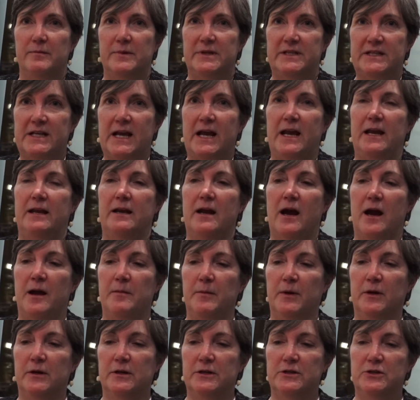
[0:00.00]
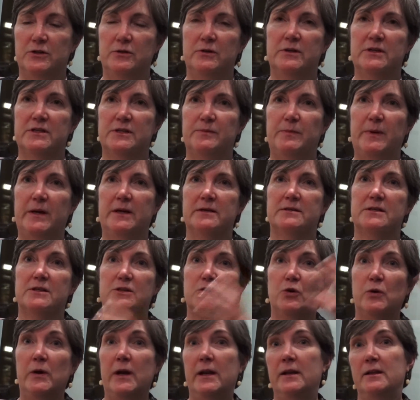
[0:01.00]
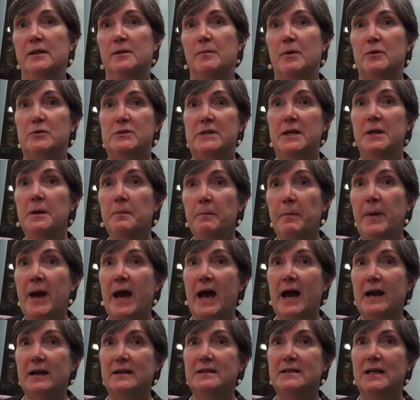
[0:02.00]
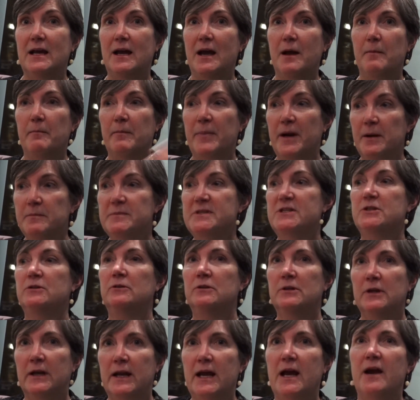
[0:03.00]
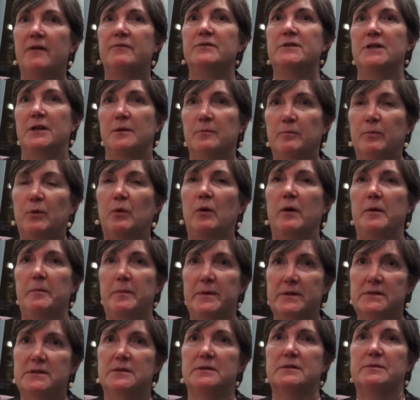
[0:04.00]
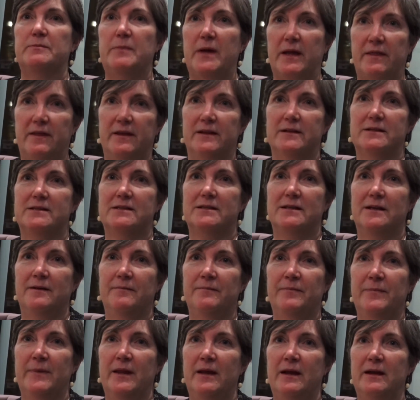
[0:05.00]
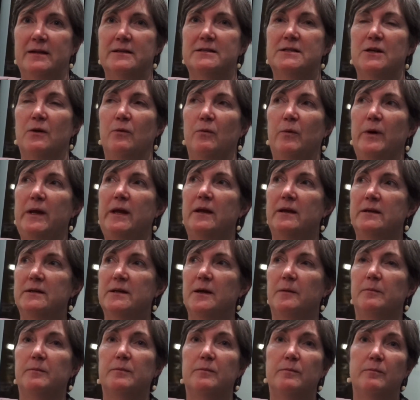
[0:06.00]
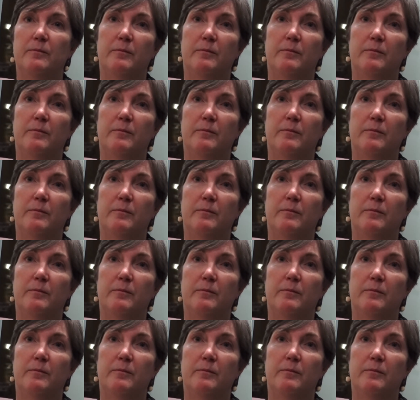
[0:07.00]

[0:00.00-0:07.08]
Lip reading: saying, I'm going to do this because it's creating the most impact, but I'm still going to have to employ business methods. And so we end up